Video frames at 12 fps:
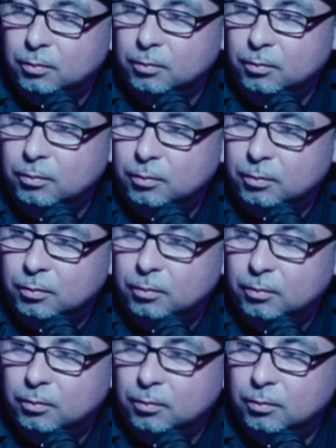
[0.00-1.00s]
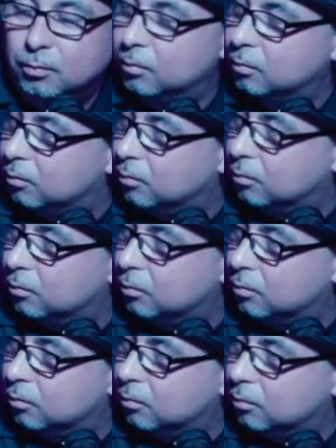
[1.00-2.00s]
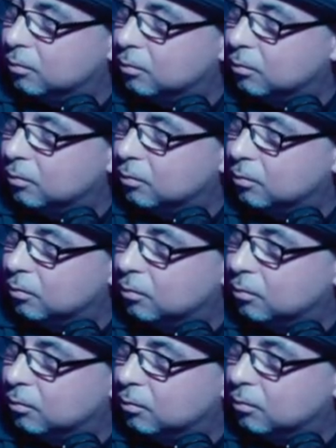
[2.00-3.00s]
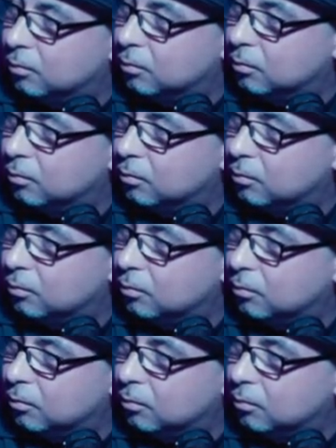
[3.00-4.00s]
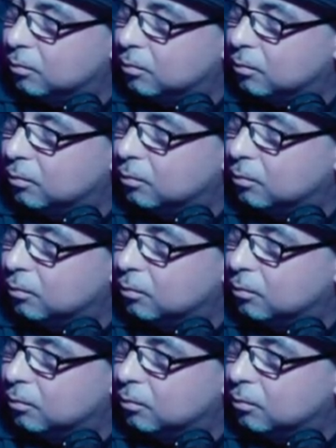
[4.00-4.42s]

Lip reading: (silent)